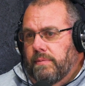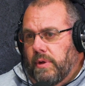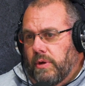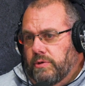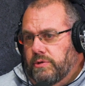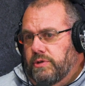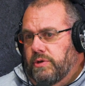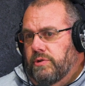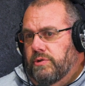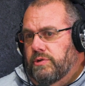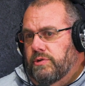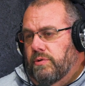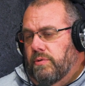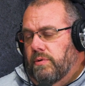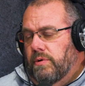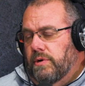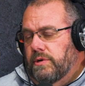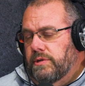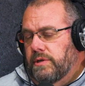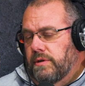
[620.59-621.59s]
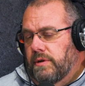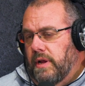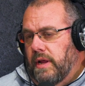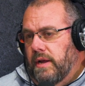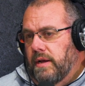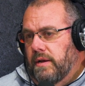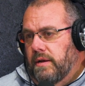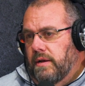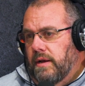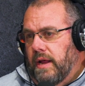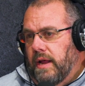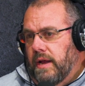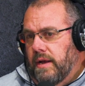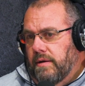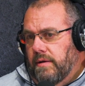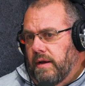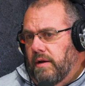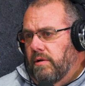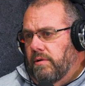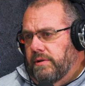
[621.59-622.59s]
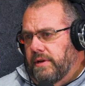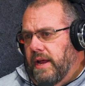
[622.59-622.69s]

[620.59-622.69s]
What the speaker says: those 2 stores, and it'll